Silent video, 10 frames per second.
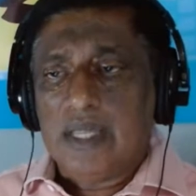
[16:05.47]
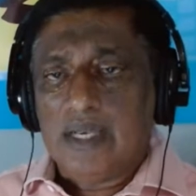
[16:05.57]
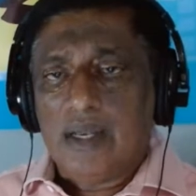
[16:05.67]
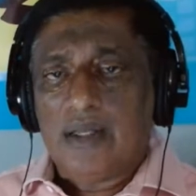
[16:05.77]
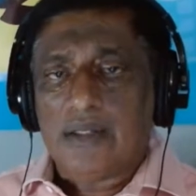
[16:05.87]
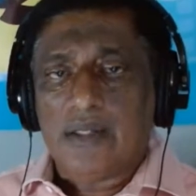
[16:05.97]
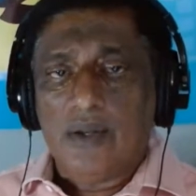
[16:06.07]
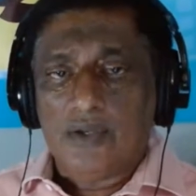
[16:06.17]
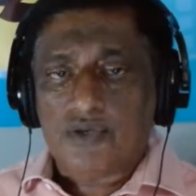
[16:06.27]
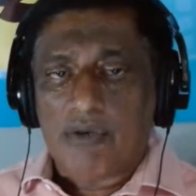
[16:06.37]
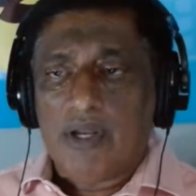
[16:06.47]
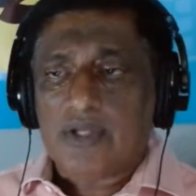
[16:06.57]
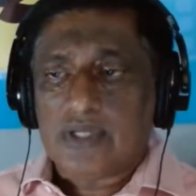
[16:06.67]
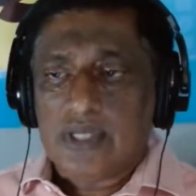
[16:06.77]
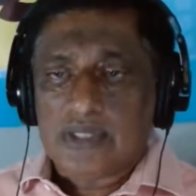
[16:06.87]
are not your
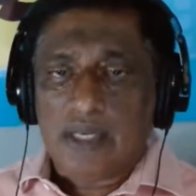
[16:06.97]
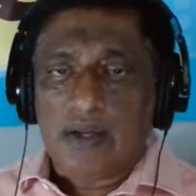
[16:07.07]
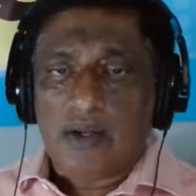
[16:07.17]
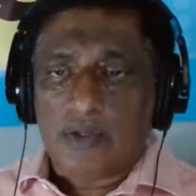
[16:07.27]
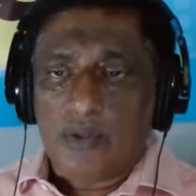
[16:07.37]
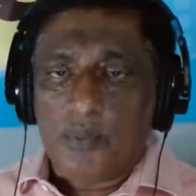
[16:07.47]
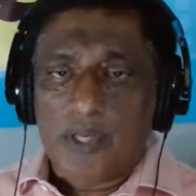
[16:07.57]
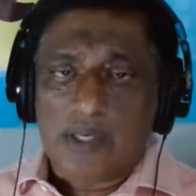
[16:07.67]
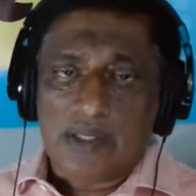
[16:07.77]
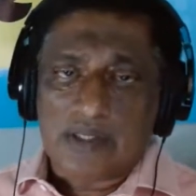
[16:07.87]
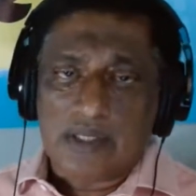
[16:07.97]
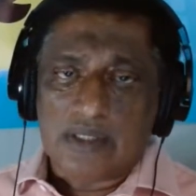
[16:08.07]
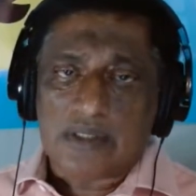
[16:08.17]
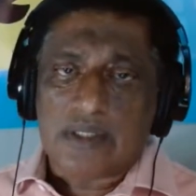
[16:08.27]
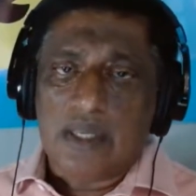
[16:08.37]
strengths, these are not your
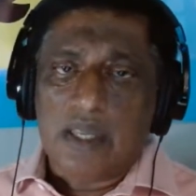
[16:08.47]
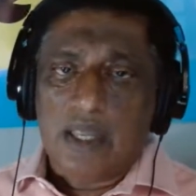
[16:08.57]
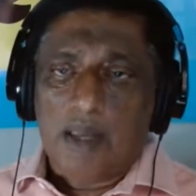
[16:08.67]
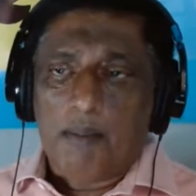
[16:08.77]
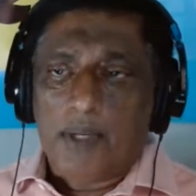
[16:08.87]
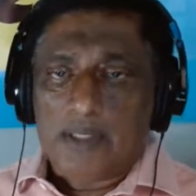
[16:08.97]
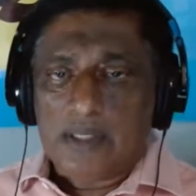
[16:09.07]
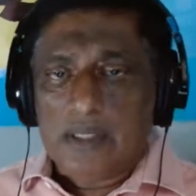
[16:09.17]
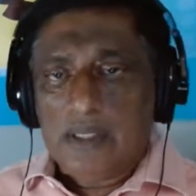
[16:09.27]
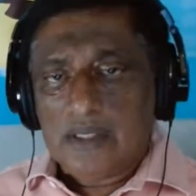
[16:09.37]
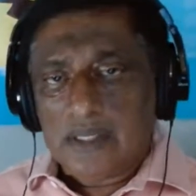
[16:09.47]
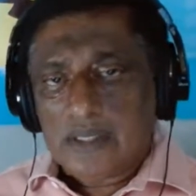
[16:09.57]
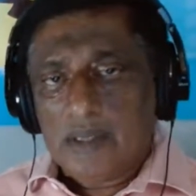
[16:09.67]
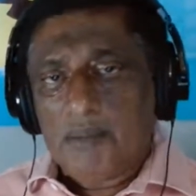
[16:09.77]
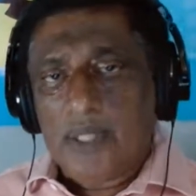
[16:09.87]
weaknesses, but these are
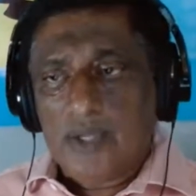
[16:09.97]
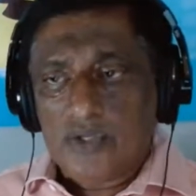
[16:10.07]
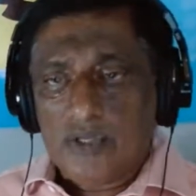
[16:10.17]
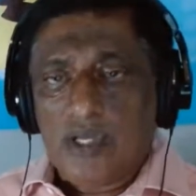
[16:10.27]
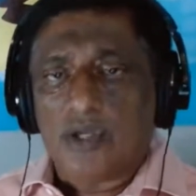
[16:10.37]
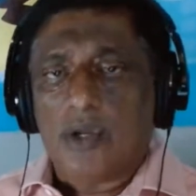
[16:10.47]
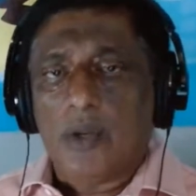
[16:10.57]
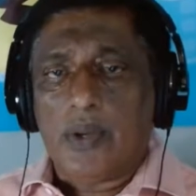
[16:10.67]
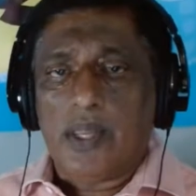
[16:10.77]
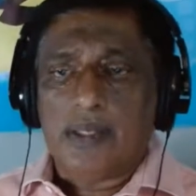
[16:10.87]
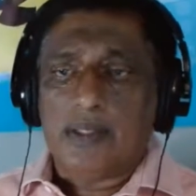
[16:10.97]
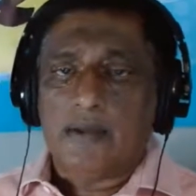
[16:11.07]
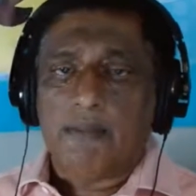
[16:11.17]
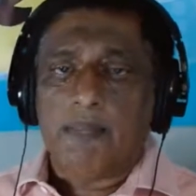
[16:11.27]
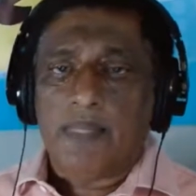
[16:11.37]
some things you need to look at
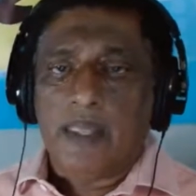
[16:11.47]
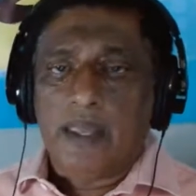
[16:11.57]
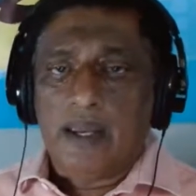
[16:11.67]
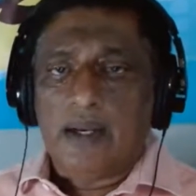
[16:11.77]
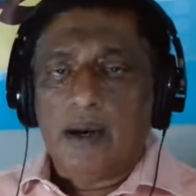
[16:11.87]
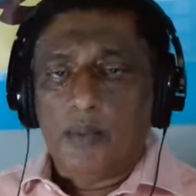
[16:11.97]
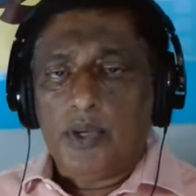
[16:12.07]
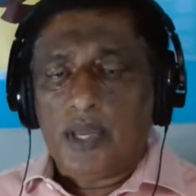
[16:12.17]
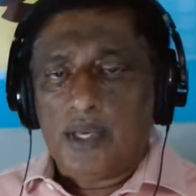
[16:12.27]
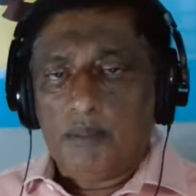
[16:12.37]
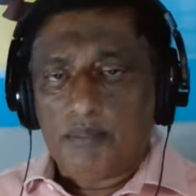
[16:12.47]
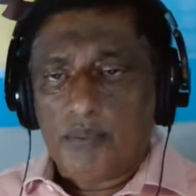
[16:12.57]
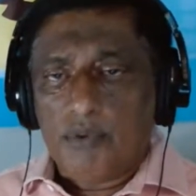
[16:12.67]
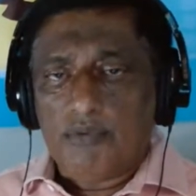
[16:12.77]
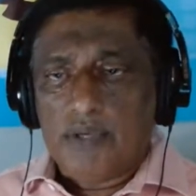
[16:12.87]
and how you can
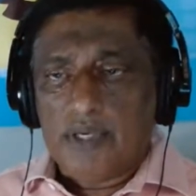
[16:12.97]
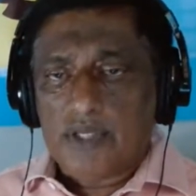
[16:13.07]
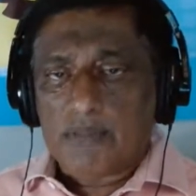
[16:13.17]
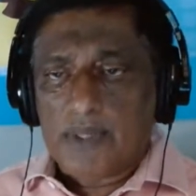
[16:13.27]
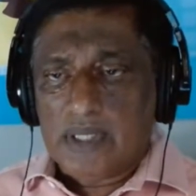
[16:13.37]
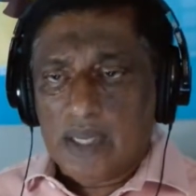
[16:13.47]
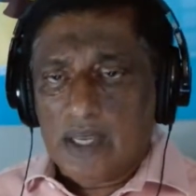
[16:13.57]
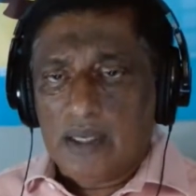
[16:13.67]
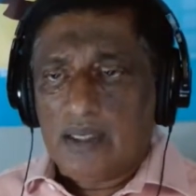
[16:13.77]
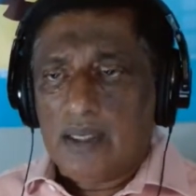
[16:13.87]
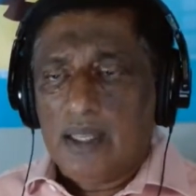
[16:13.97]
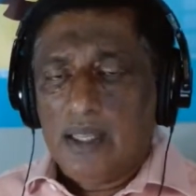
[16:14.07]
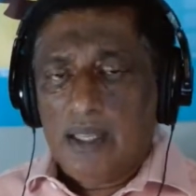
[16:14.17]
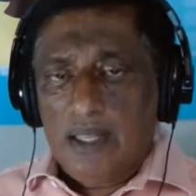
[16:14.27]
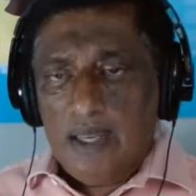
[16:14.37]
improve in these particular
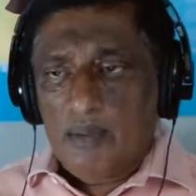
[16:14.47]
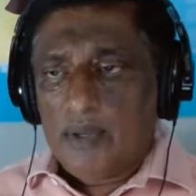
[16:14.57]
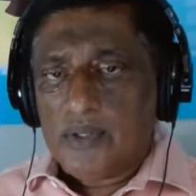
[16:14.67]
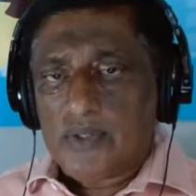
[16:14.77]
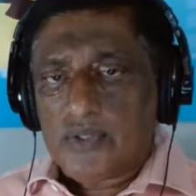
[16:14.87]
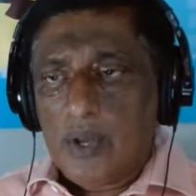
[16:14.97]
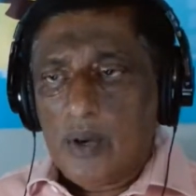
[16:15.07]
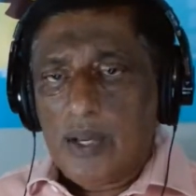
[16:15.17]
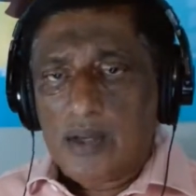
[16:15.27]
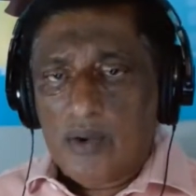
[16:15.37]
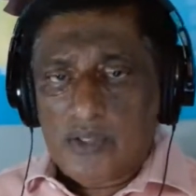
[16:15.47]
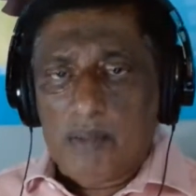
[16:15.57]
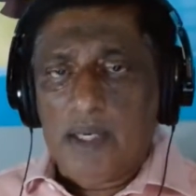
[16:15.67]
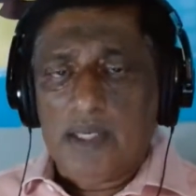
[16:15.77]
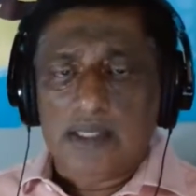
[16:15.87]
areas. So
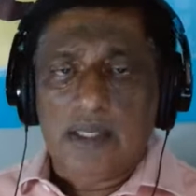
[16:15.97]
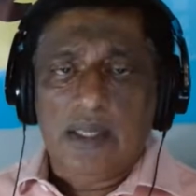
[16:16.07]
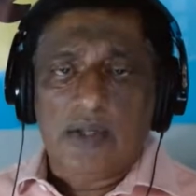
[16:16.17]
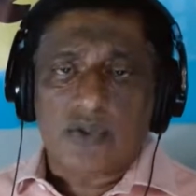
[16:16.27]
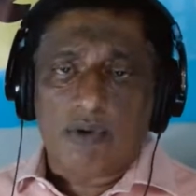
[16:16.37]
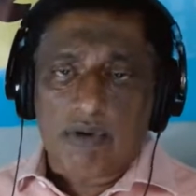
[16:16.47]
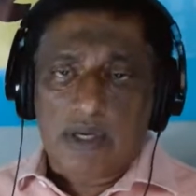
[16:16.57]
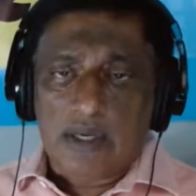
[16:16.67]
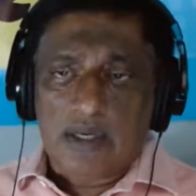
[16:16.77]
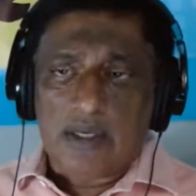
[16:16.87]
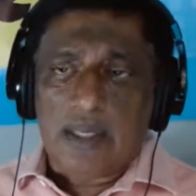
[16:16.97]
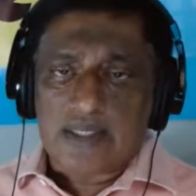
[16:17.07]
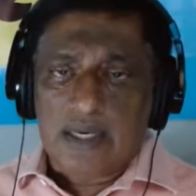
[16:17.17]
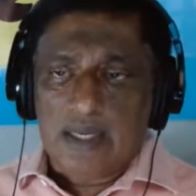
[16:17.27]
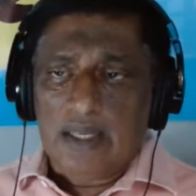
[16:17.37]
accountability is so critical
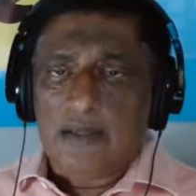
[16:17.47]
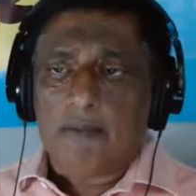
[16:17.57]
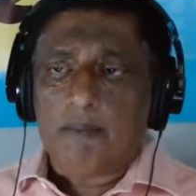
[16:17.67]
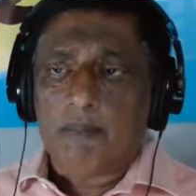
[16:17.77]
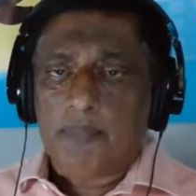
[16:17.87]
as a leader,